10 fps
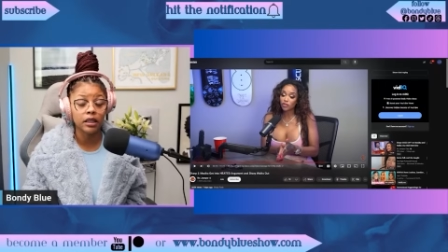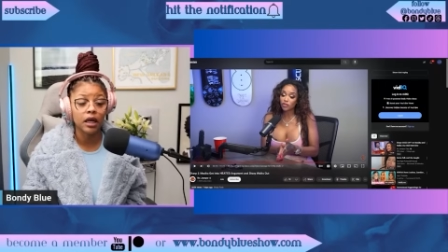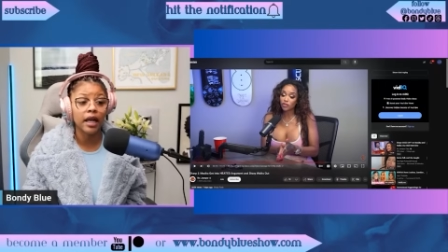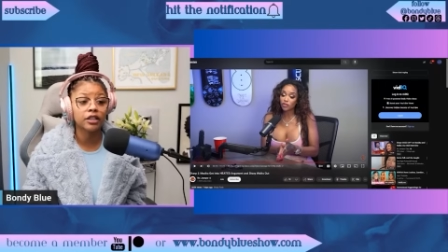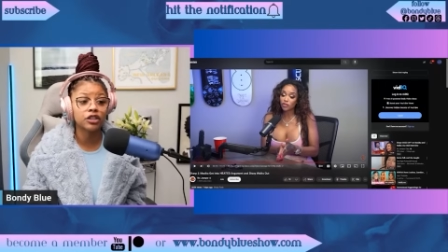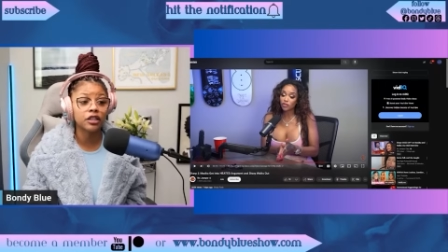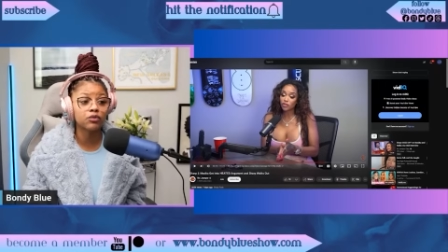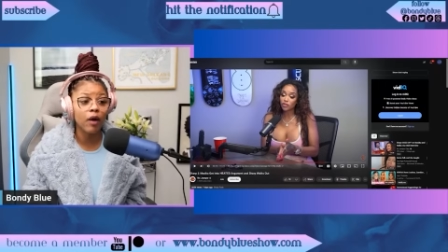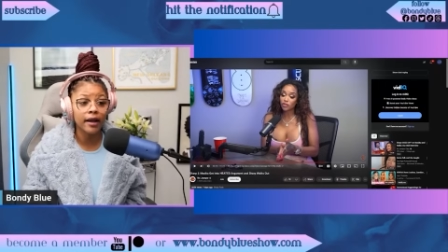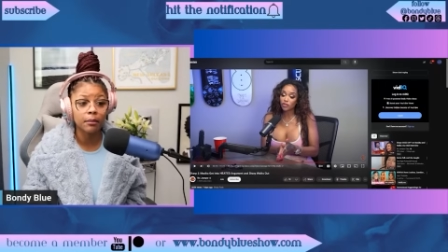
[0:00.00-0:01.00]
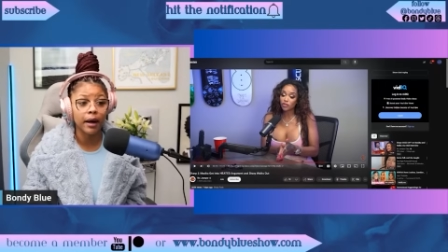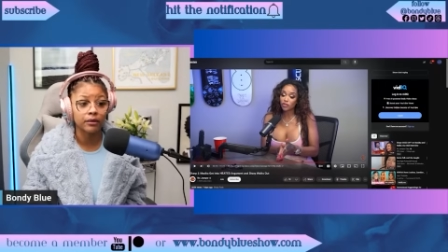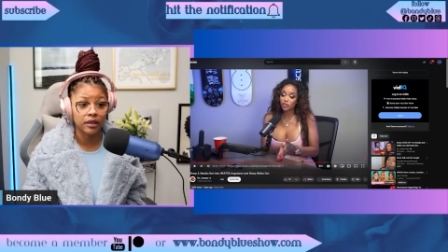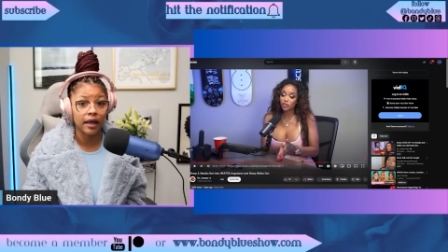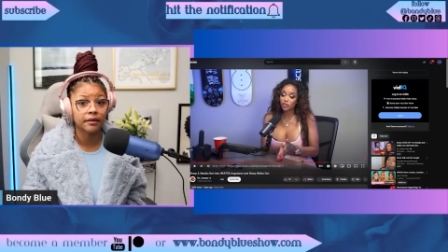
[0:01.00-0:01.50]
And she's right about
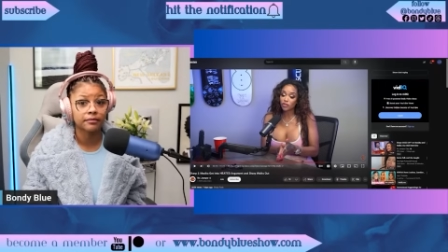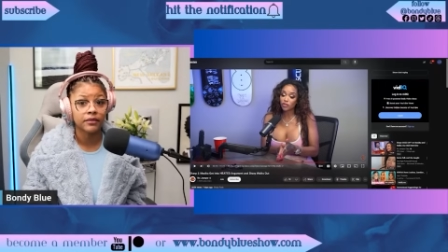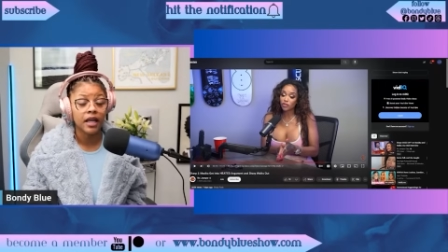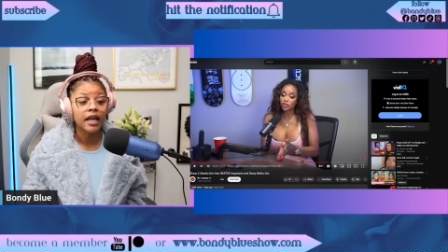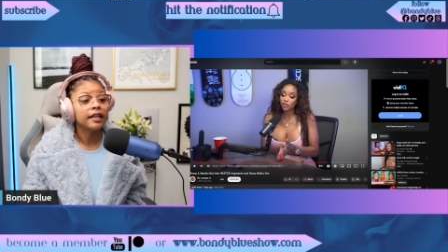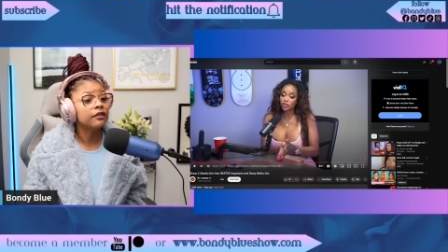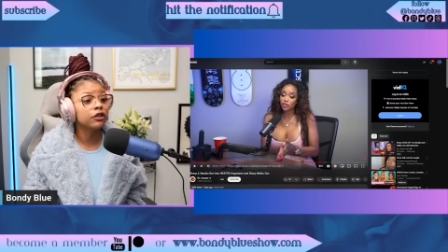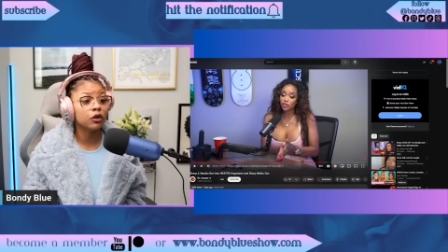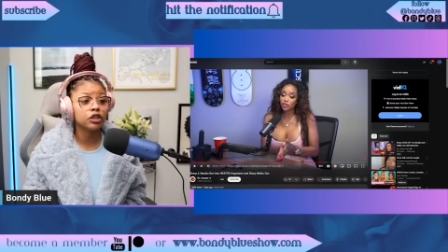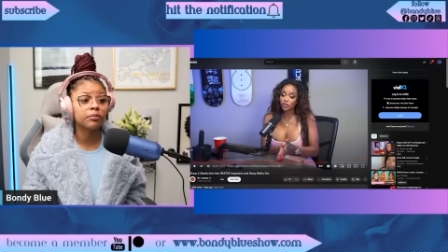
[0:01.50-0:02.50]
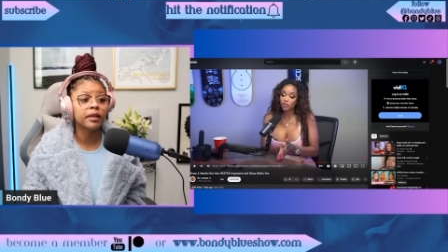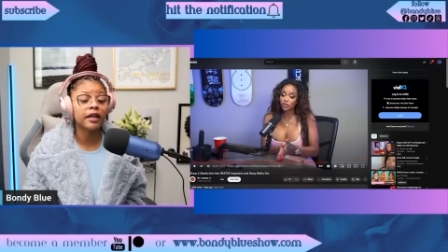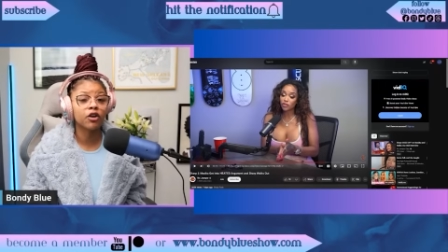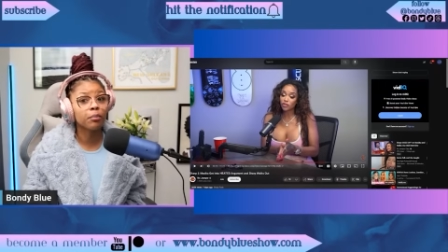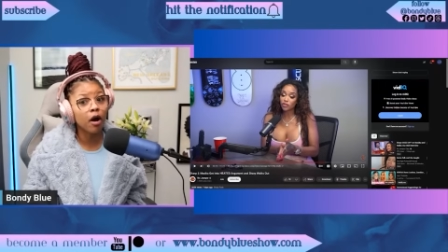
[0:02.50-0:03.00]
that. Even though she played
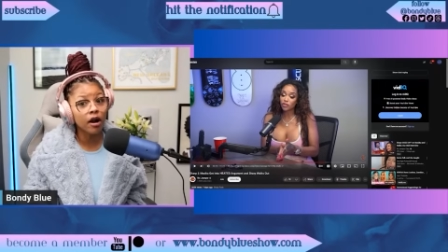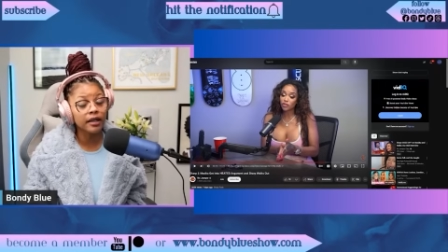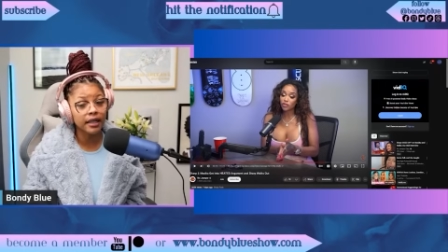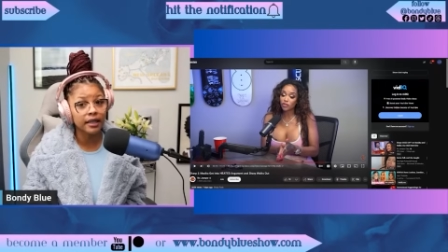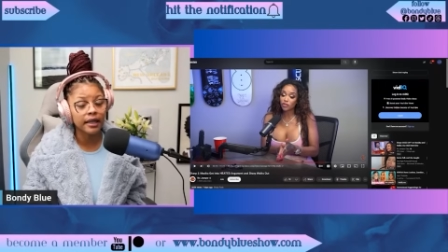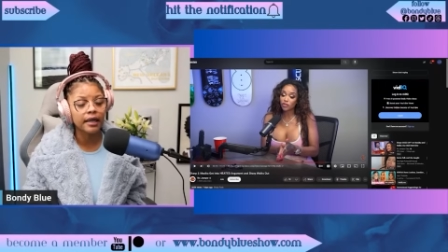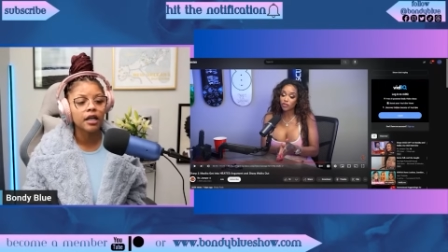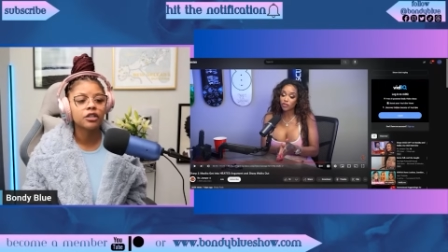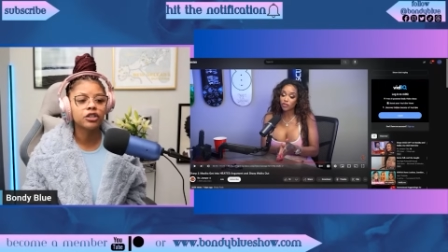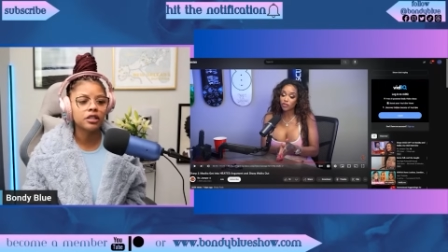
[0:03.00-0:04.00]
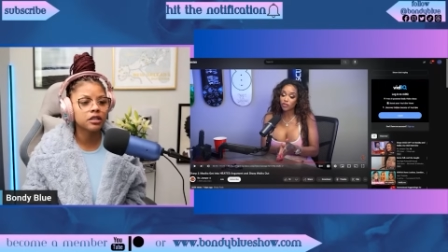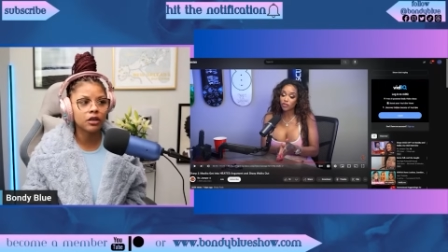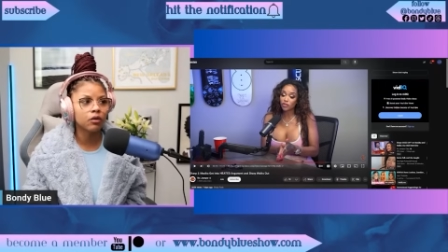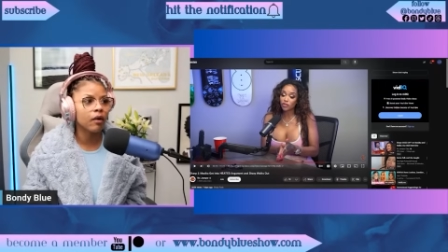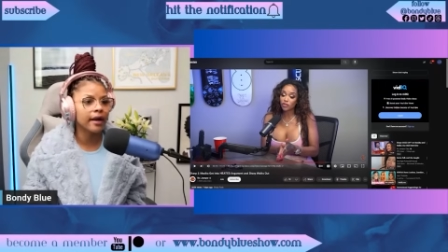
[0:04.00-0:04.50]
her part in it, she's
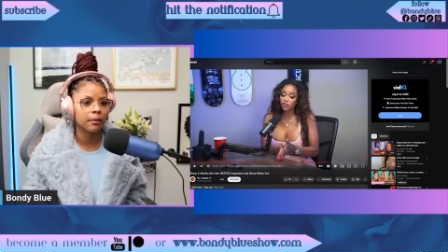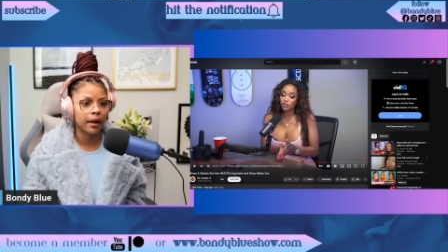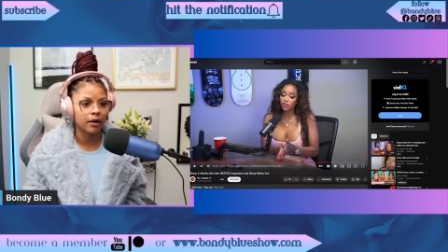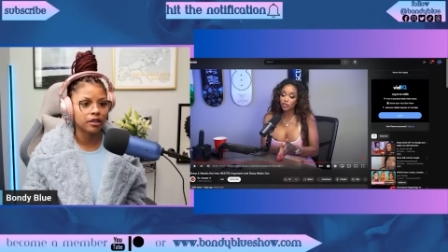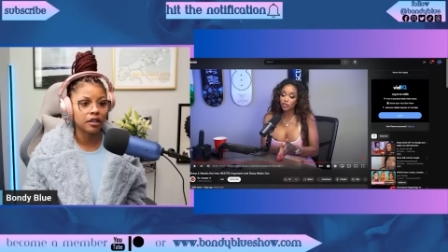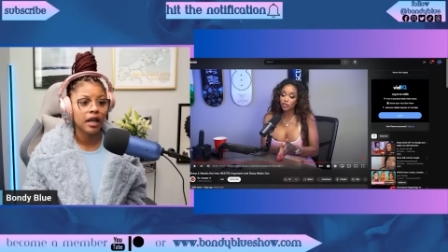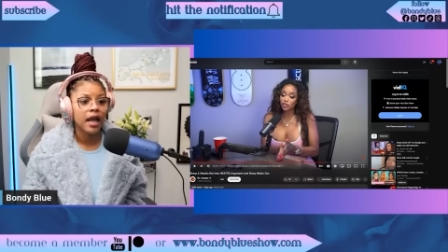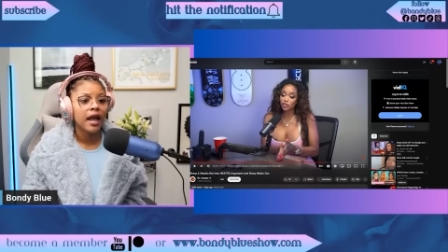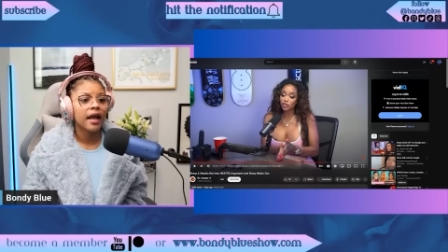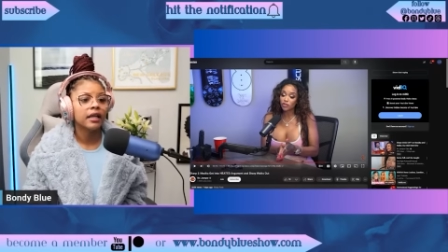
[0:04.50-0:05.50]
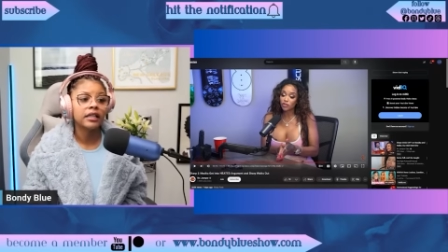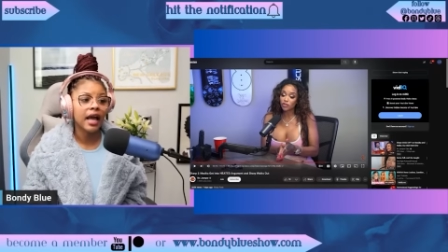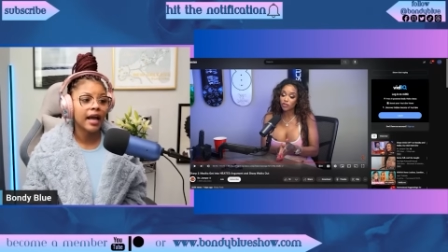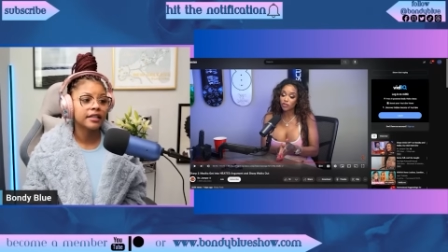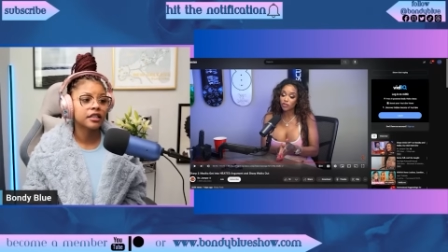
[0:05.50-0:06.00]
still right about it and he
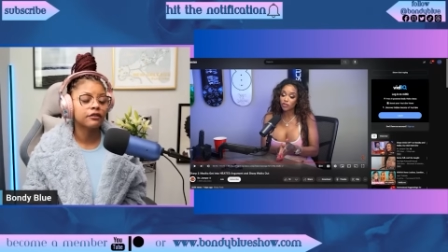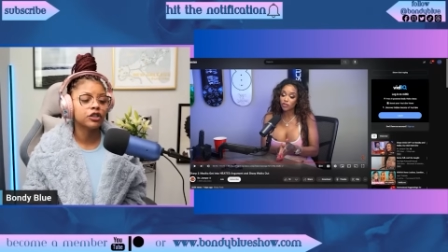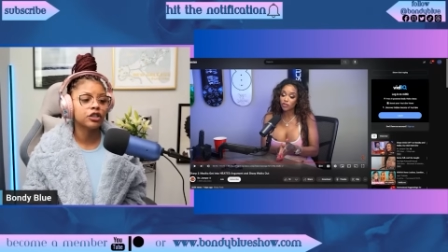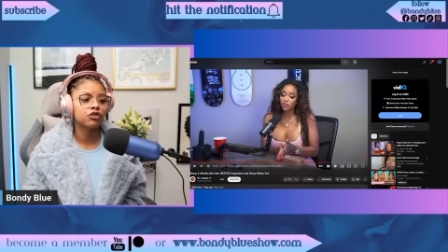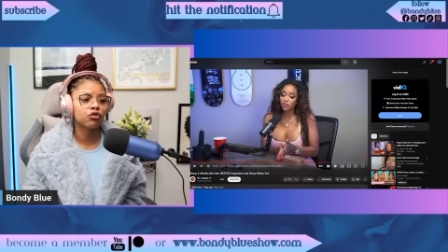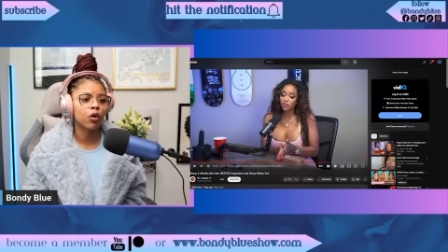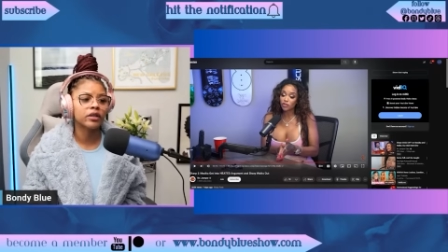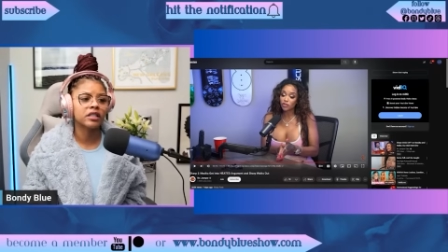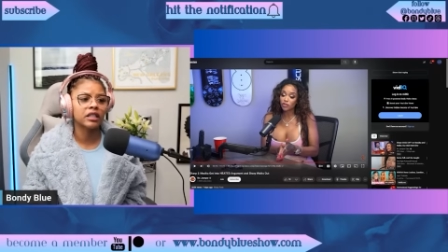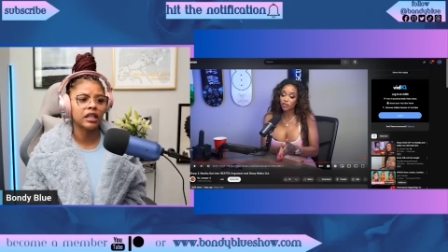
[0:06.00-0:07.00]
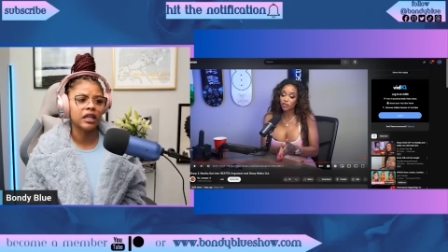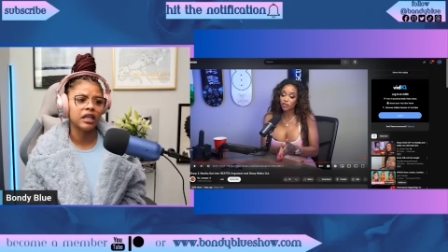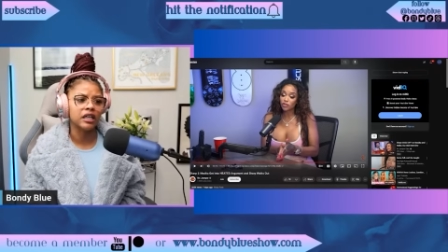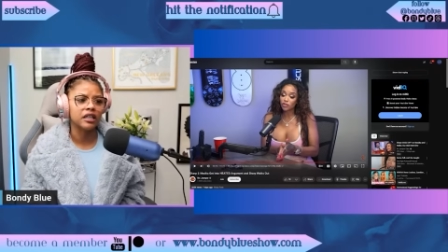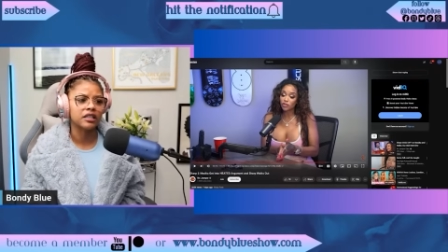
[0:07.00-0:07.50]
asked if she's throwing
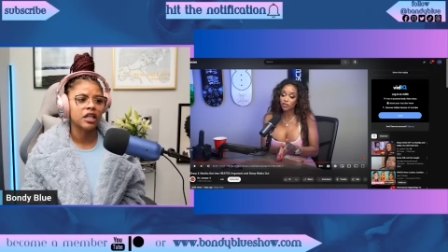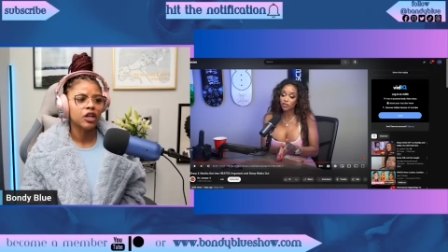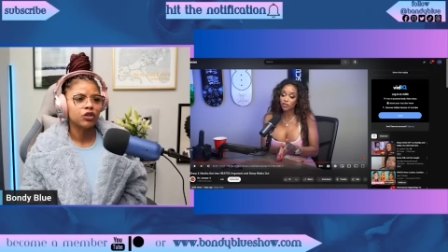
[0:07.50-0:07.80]
slugs.